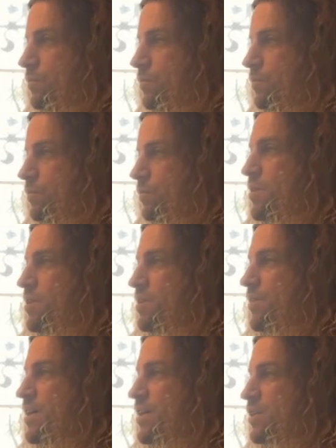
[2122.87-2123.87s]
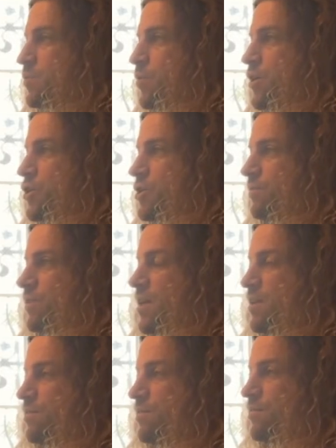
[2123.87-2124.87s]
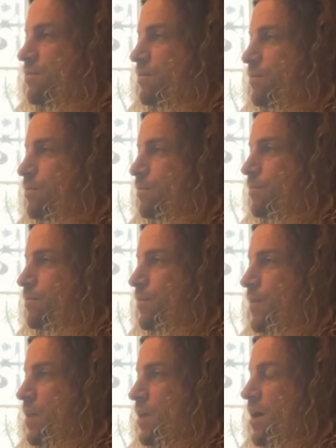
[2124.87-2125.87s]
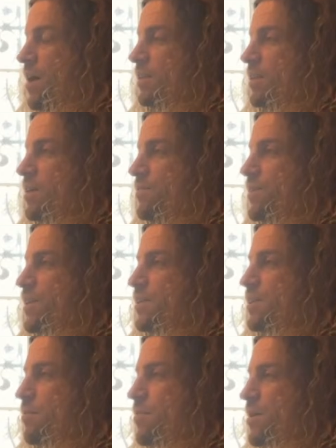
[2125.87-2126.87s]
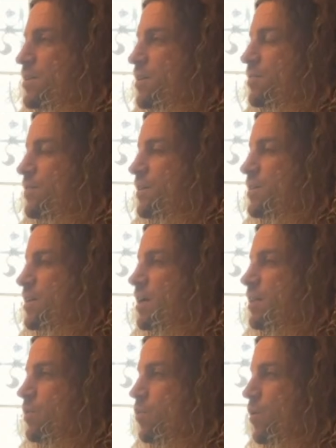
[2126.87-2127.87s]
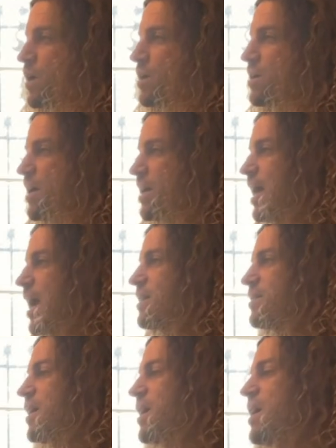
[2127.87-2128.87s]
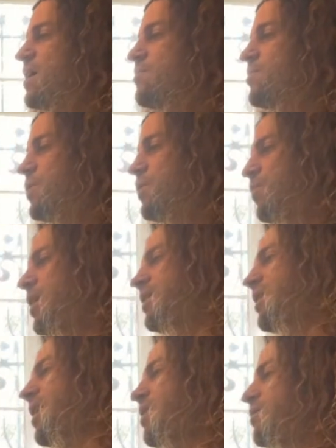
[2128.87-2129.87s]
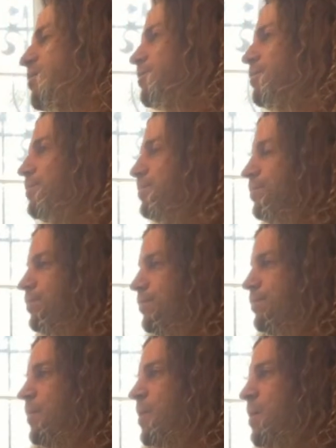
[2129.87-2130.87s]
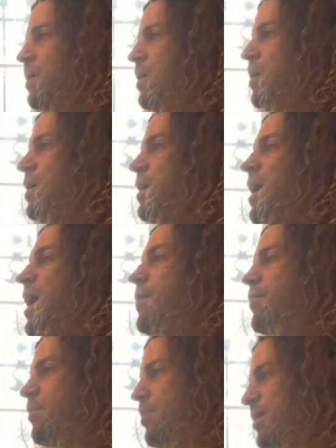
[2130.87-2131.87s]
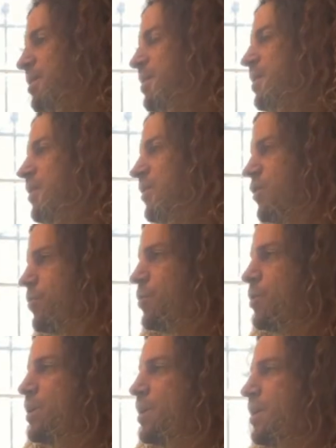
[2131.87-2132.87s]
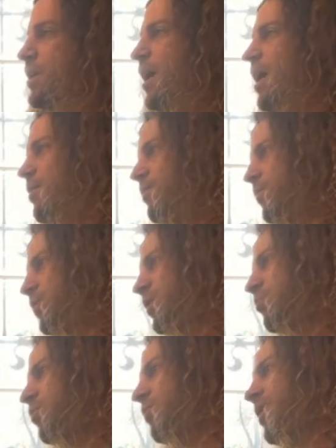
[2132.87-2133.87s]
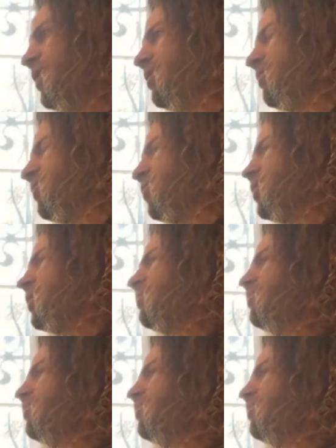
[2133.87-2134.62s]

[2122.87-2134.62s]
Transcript: I am a divine expression of life. I love and accept myself exactly where and as I am right now. I am abundant, supported, and fully provided for.